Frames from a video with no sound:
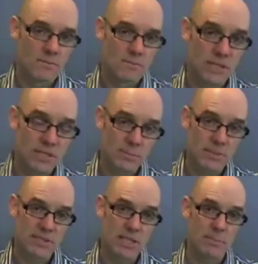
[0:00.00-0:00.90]
Bishop
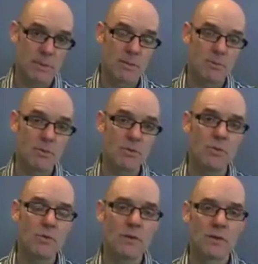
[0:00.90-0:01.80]
is seeing people
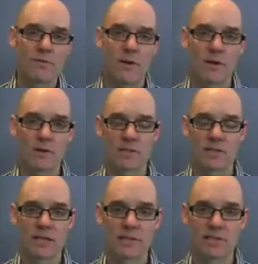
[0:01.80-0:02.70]
move, Fowler and
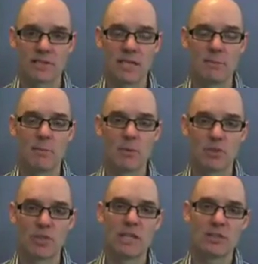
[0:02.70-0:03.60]
Christakis is seeing people
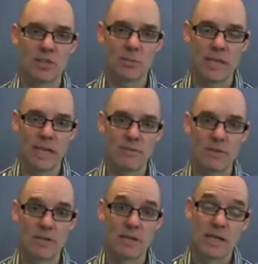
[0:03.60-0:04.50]
change their
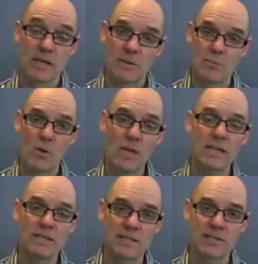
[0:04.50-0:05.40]
behavior. The point
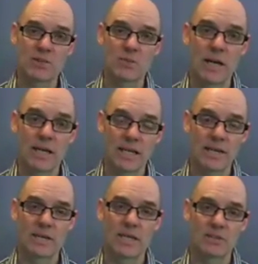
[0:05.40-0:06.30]
is, and this is why
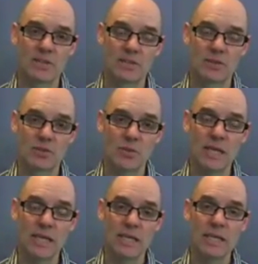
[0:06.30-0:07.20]
identification is so
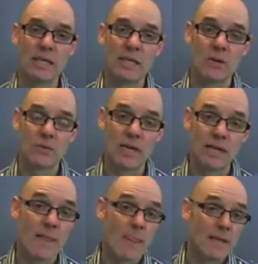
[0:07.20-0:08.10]
tricky,
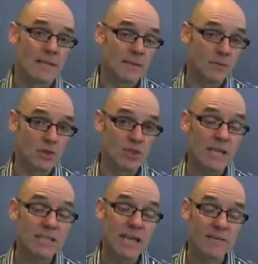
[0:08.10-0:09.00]
right, is if you
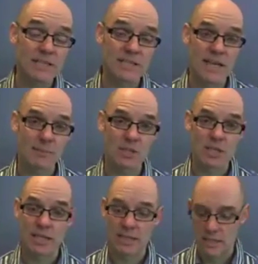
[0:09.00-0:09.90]
just have the
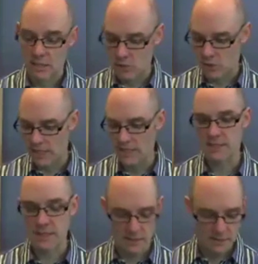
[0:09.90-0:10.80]
snapshot, you can't
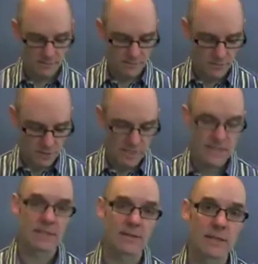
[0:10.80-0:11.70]
tell. You
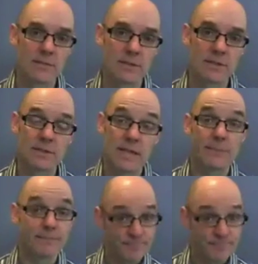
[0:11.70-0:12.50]
can't tell the difference. Now,